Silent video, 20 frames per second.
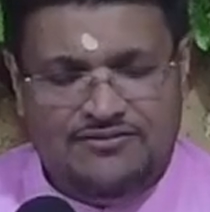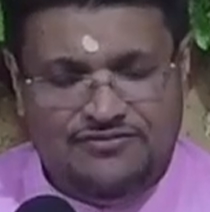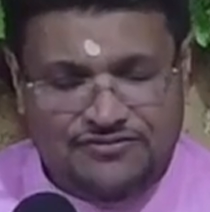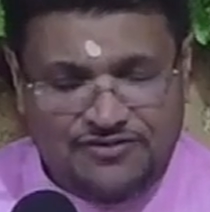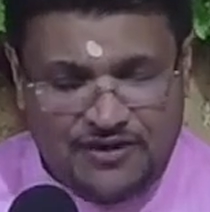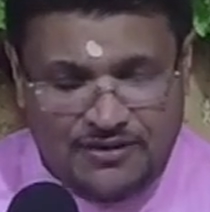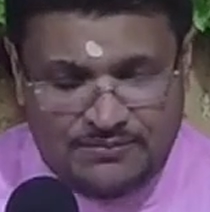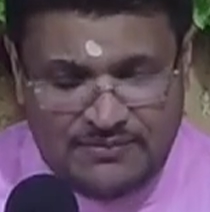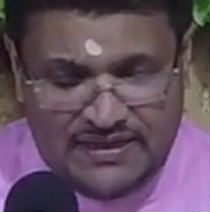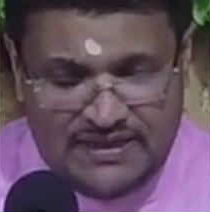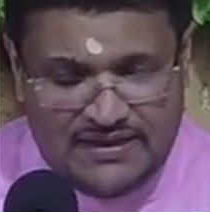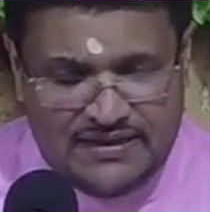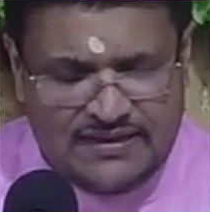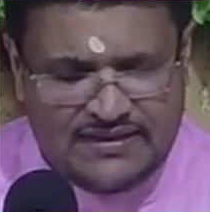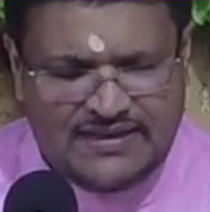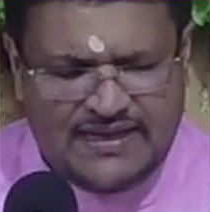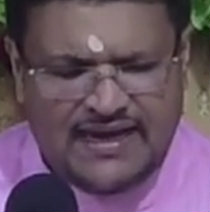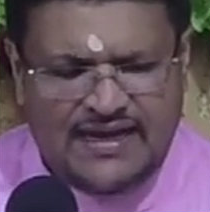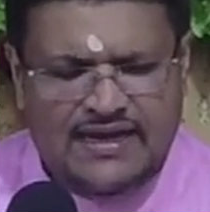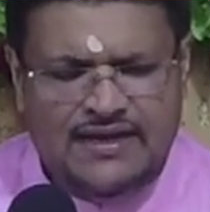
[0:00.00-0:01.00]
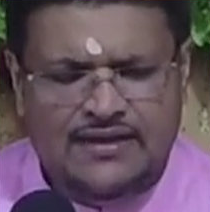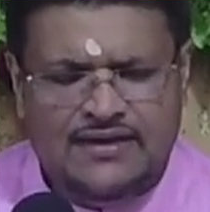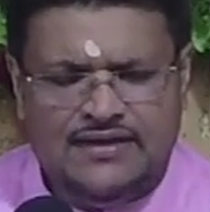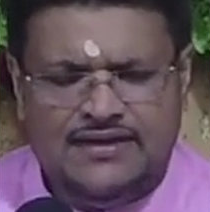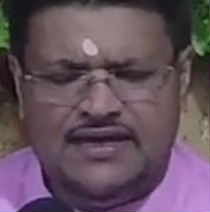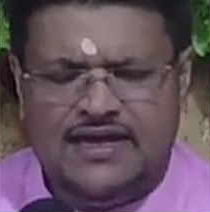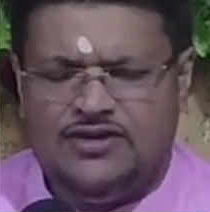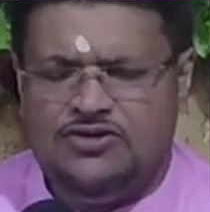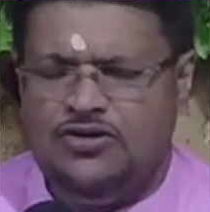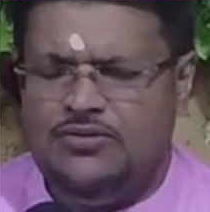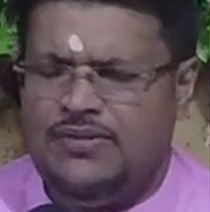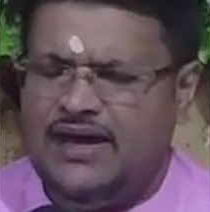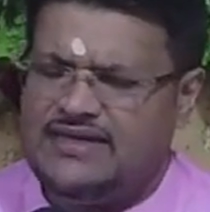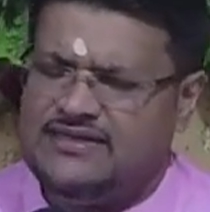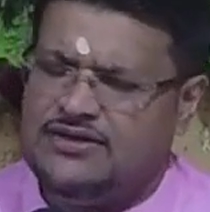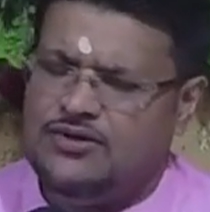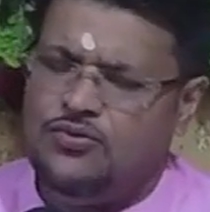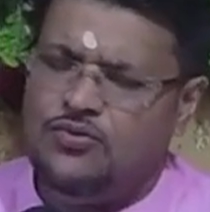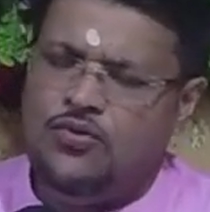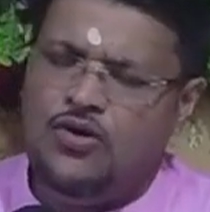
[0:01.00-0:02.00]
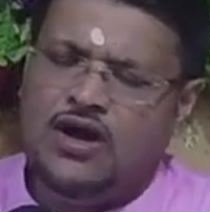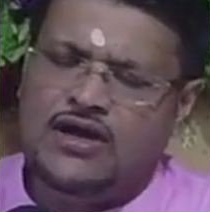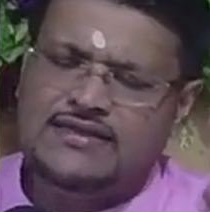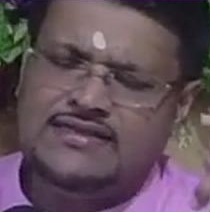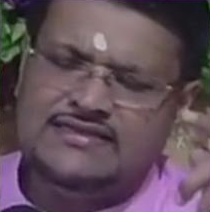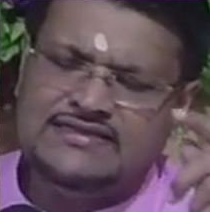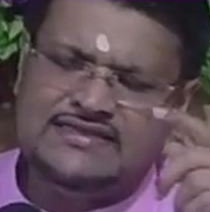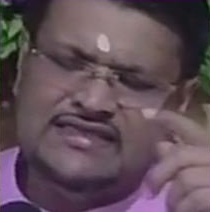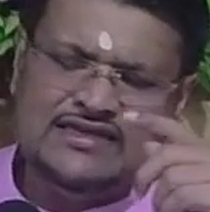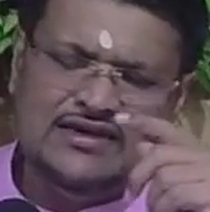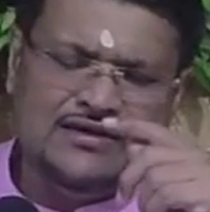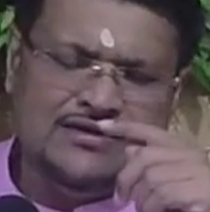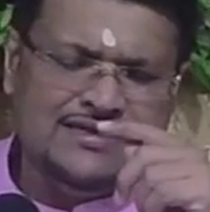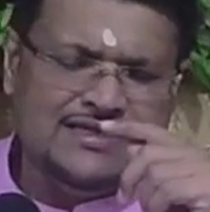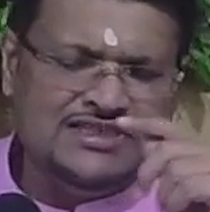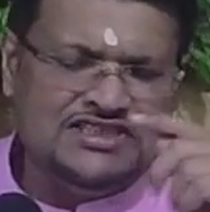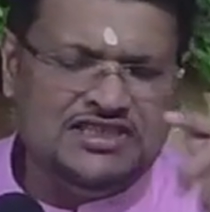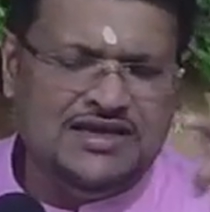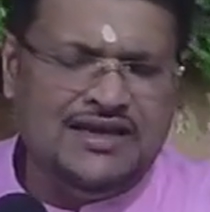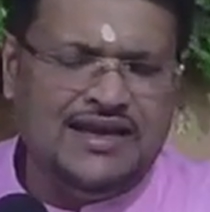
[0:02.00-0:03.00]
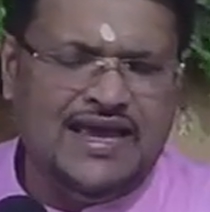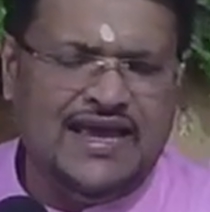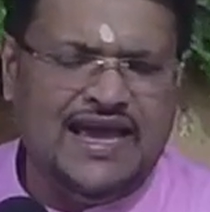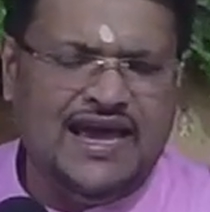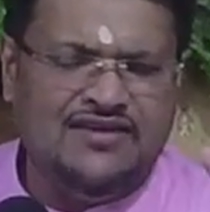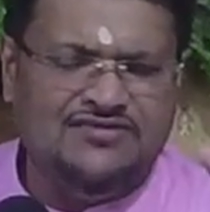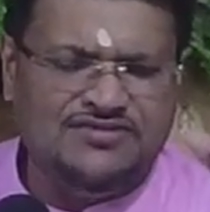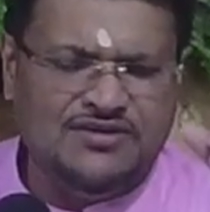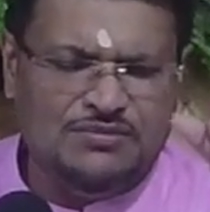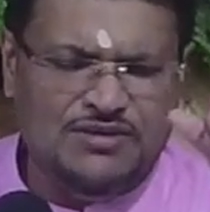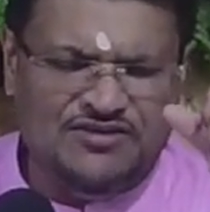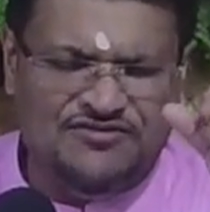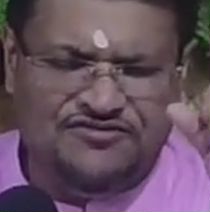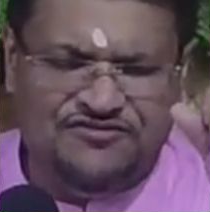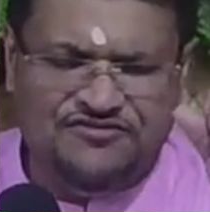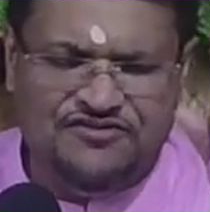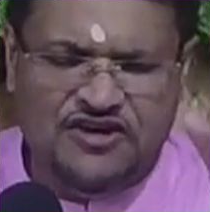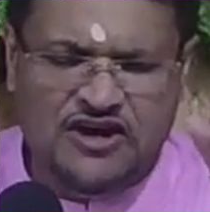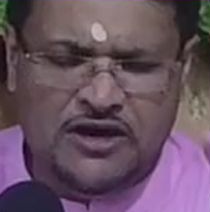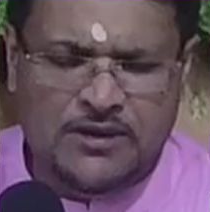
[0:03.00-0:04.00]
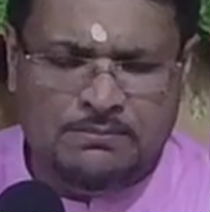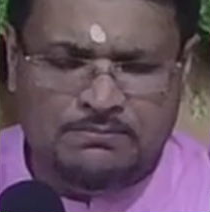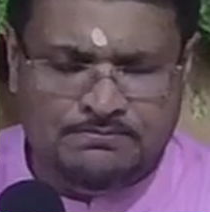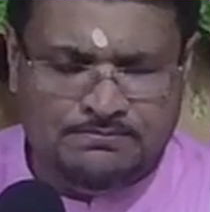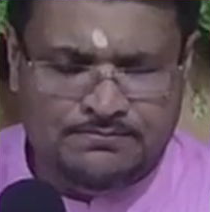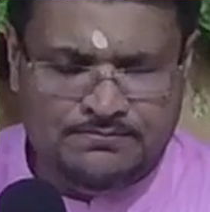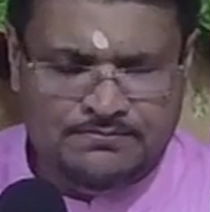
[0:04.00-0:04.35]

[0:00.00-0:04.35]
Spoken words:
from the earth I learned that no matter what is the condition, I have to be firm.